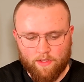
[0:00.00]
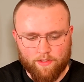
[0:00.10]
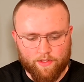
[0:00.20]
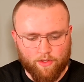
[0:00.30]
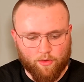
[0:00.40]

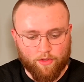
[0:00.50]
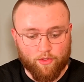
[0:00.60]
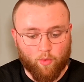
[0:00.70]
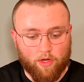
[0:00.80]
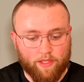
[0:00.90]
So
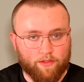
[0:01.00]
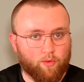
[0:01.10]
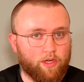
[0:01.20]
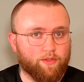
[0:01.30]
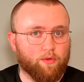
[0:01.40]
those
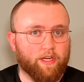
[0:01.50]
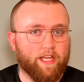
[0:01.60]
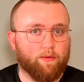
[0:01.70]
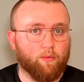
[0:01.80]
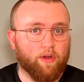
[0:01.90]
squads were
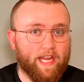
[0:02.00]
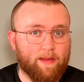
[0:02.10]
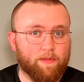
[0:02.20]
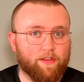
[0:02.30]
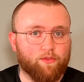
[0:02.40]

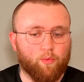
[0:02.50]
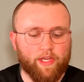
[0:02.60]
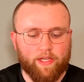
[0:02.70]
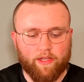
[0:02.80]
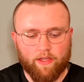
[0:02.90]
named this
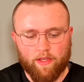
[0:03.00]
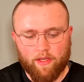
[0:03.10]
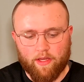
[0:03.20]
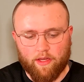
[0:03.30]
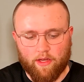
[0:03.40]
week.
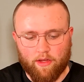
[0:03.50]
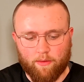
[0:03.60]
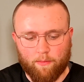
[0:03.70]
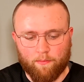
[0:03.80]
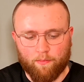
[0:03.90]

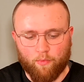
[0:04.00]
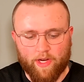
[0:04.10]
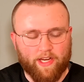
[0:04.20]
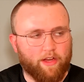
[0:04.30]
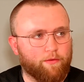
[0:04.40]

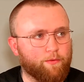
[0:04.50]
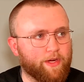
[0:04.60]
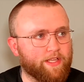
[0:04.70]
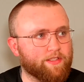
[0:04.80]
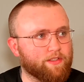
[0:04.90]
Right now,
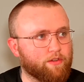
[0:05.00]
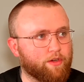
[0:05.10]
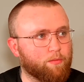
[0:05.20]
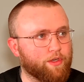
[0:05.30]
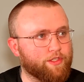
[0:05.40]
France is
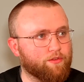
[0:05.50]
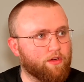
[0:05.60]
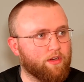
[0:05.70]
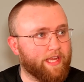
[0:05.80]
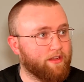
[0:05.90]
looking pretty
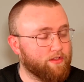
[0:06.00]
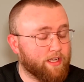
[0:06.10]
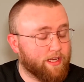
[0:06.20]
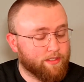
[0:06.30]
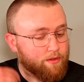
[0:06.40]
strong.
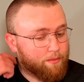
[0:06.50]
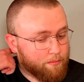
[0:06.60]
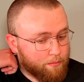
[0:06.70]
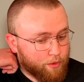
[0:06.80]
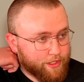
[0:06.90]
England has a
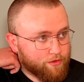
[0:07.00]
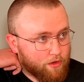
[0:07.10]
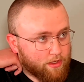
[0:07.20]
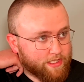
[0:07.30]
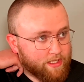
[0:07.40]
pretty
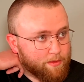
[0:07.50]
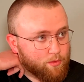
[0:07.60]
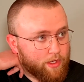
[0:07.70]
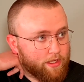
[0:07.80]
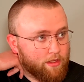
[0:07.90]
strong team as
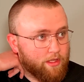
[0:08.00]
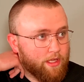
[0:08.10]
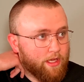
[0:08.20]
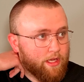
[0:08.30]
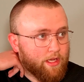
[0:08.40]
well.
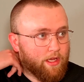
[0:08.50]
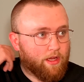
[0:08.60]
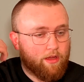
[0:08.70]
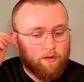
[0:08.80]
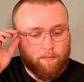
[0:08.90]

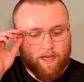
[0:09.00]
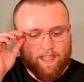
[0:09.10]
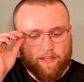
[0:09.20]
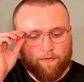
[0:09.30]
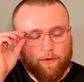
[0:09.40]
I
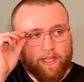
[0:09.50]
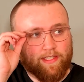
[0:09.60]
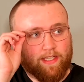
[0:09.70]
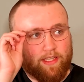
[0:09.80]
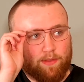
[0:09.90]
think
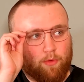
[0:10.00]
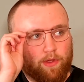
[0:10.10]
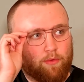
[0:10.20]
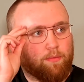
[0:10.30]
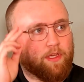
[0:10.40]
France at this
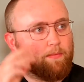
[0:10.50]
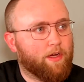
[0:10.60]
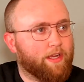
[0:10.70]
point would be